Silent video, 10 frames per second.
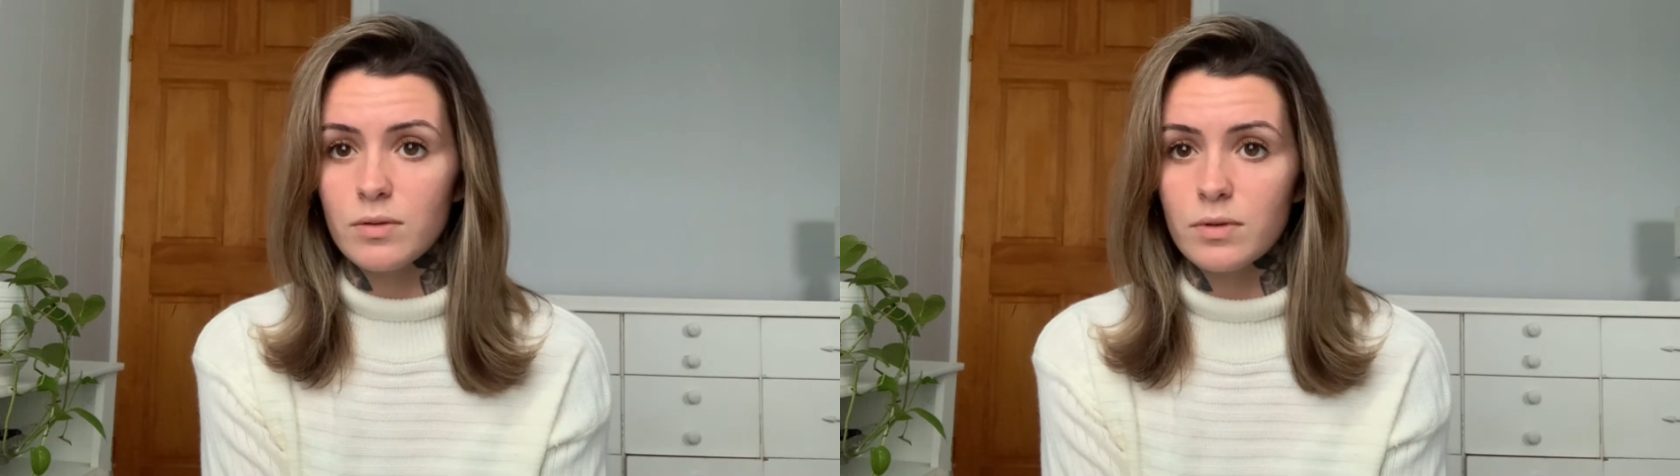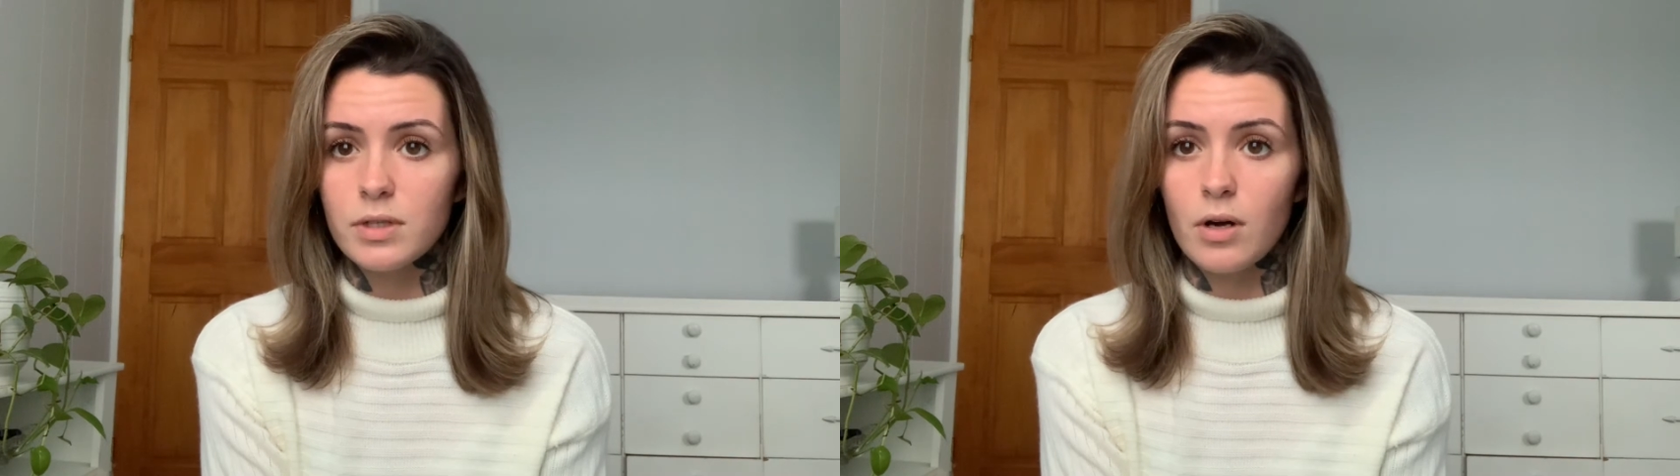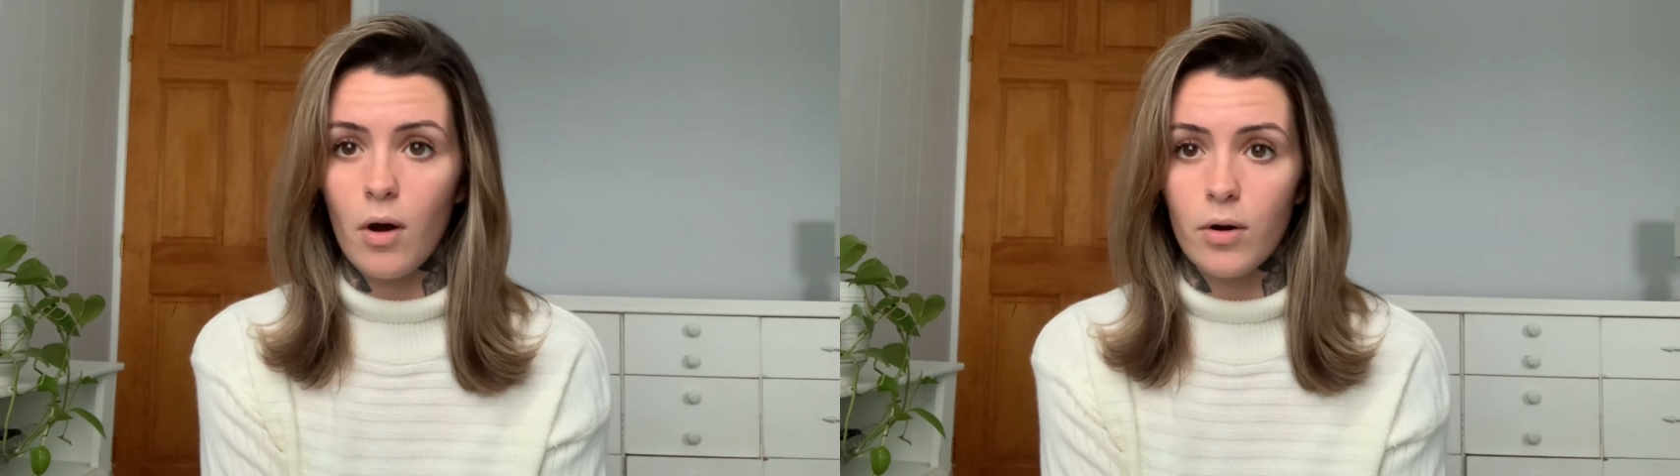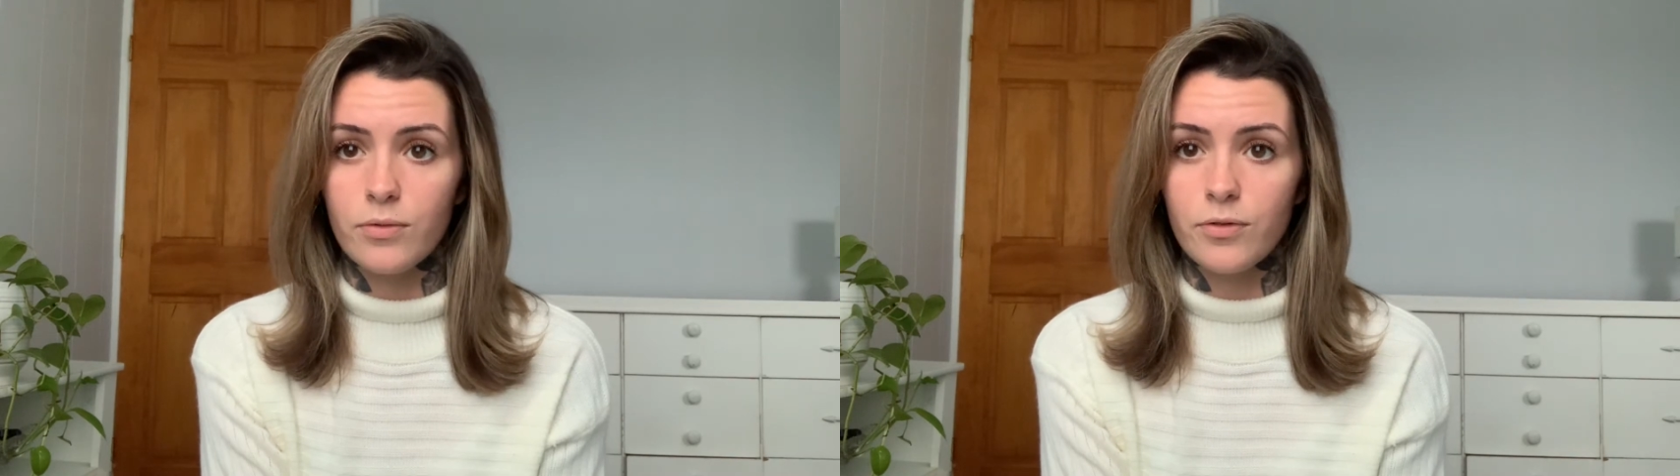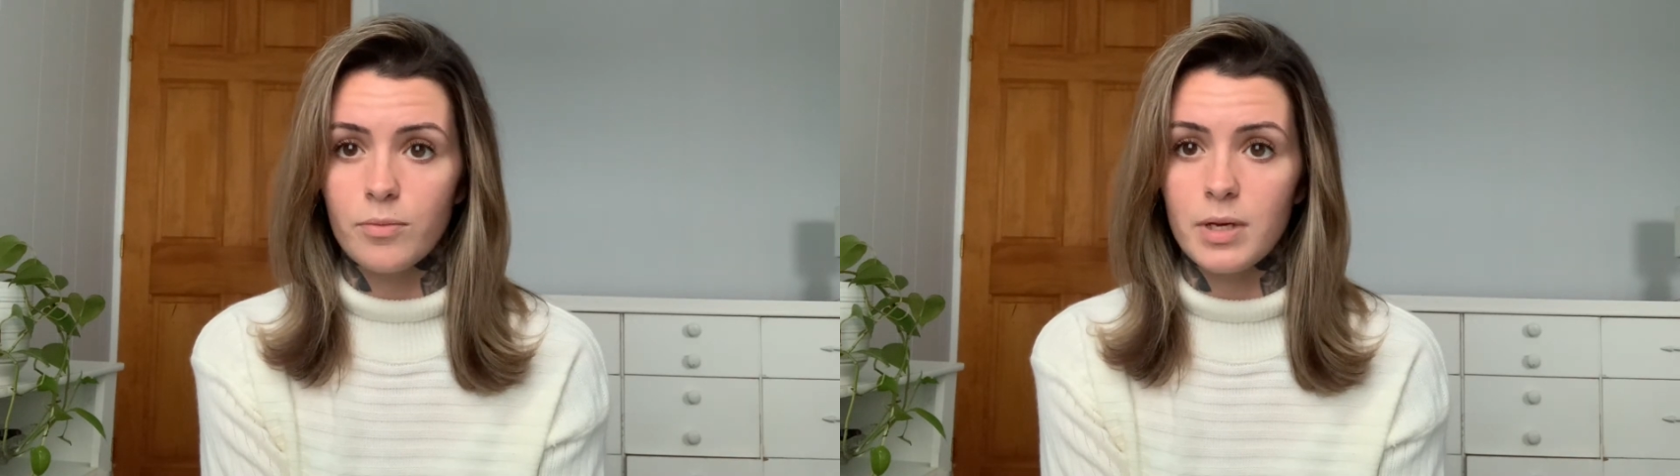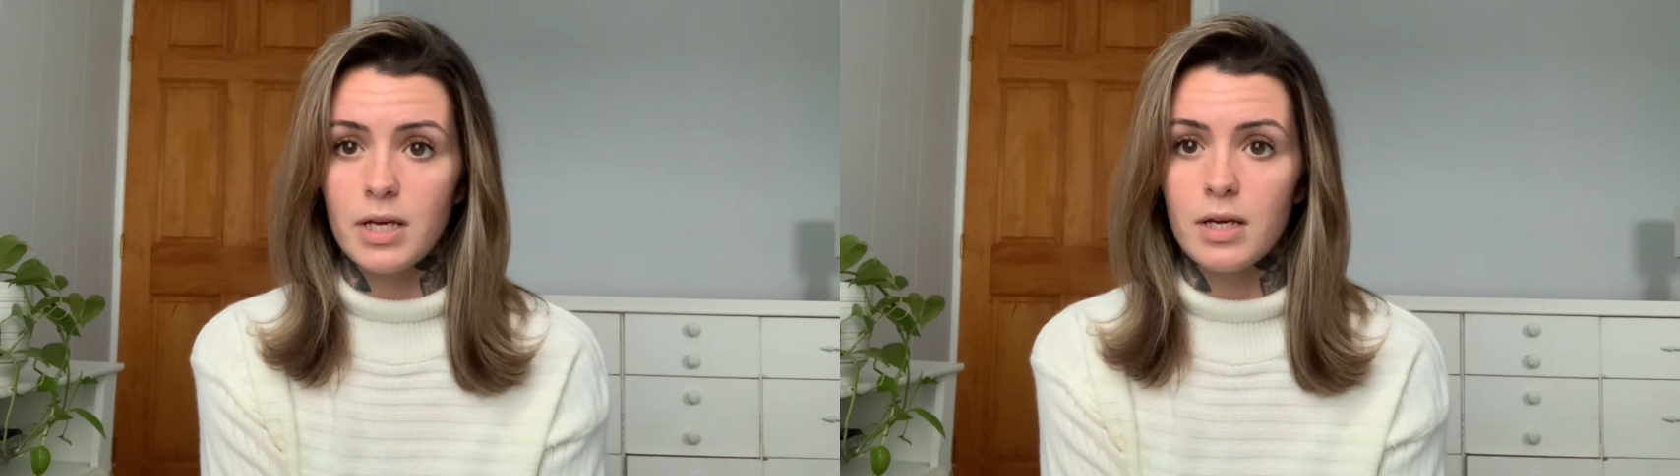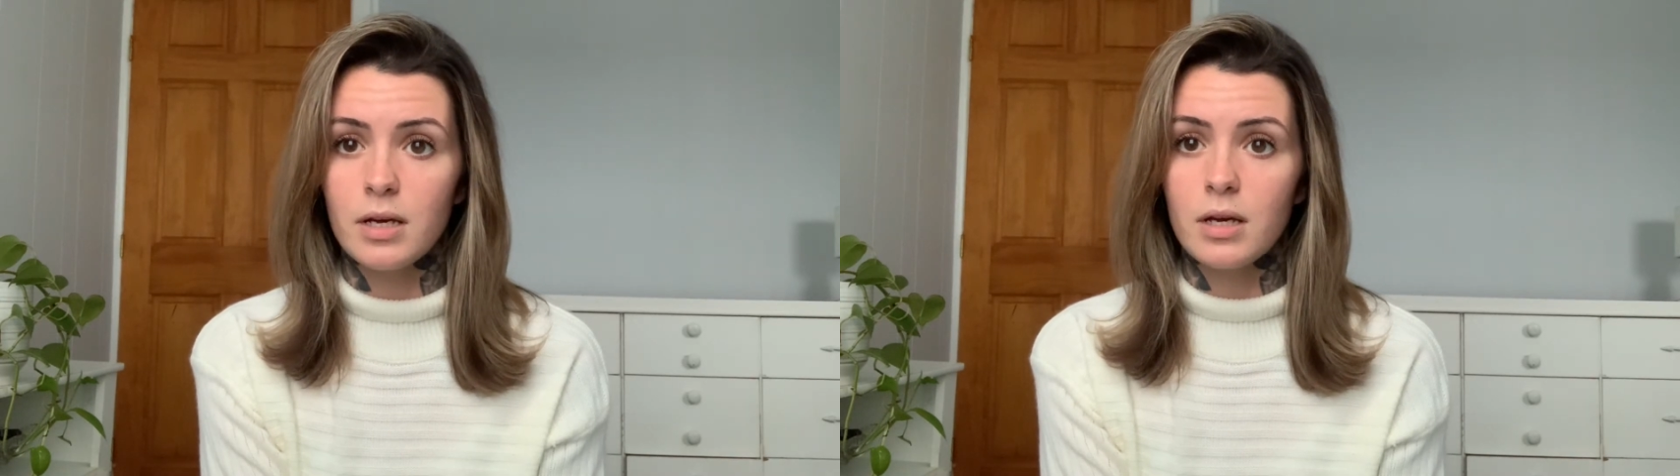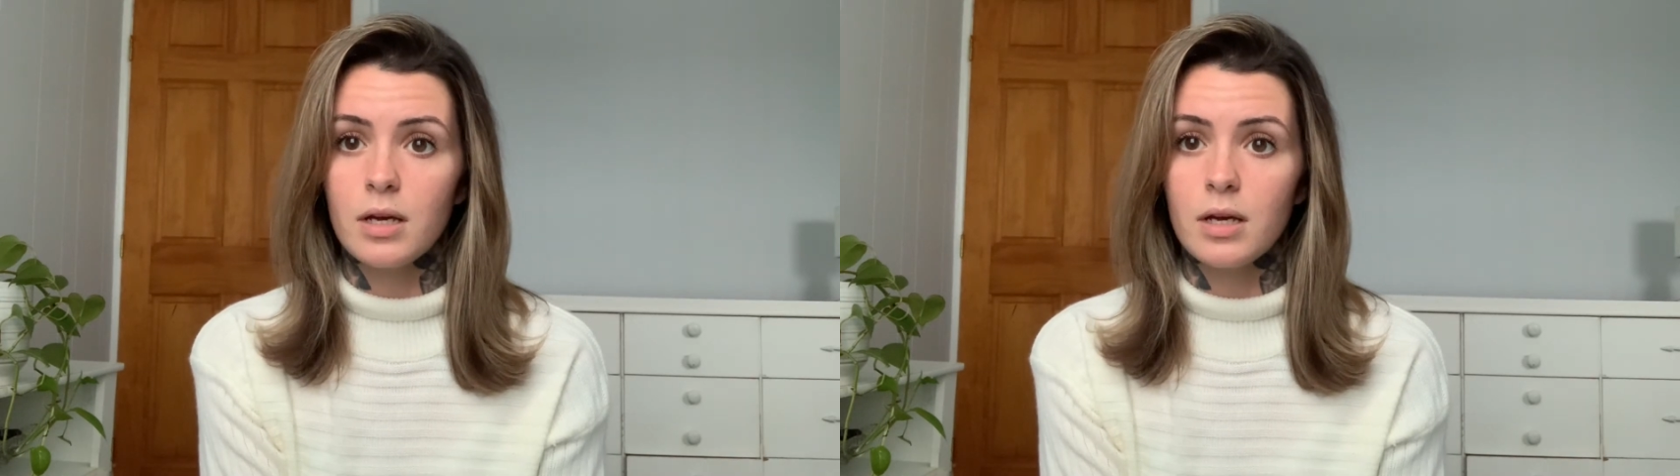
really hard for me